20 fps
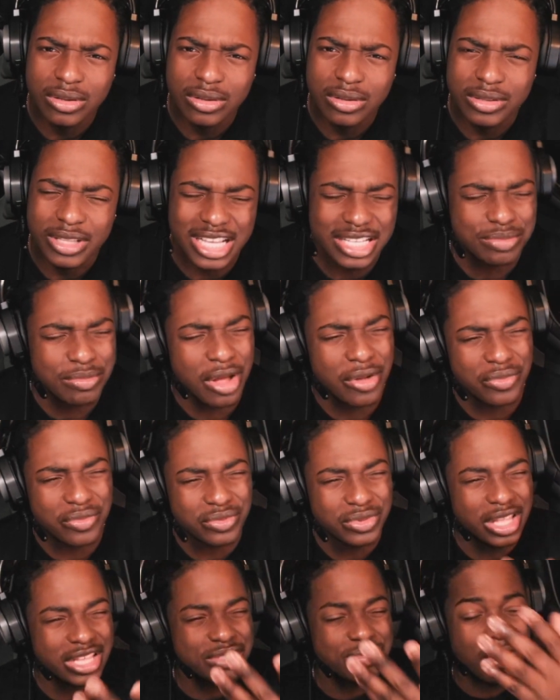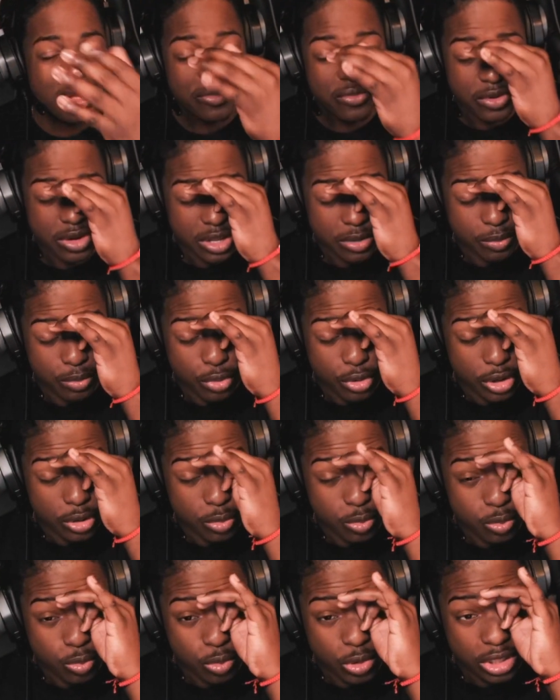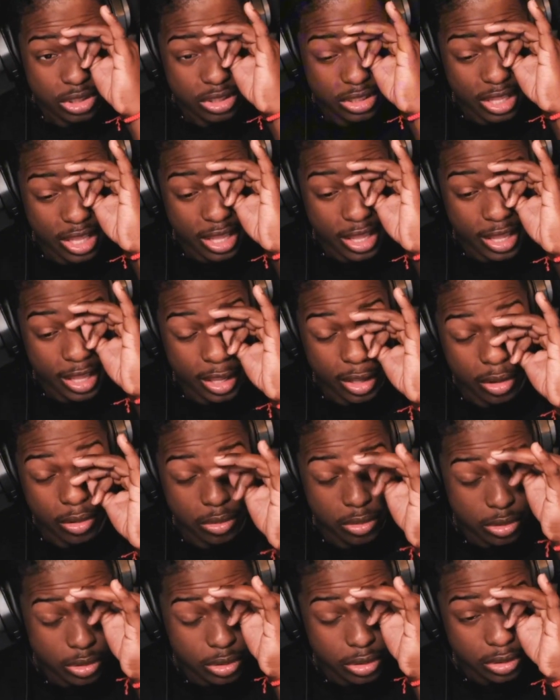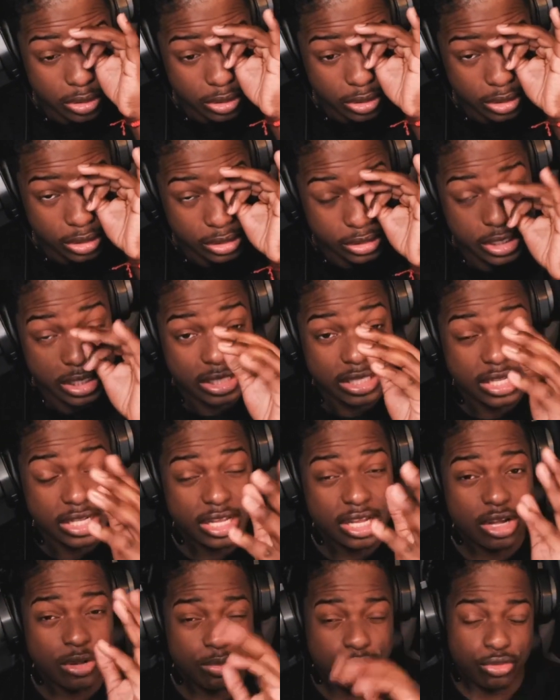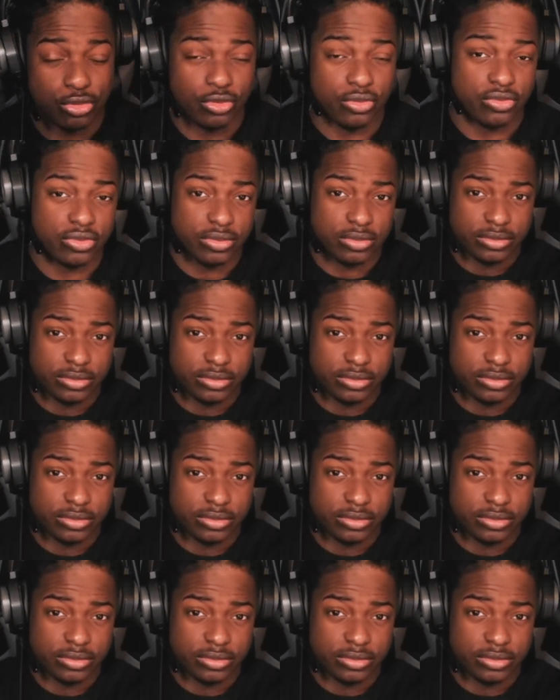That's my freaking point. What the hell did the nigga prove?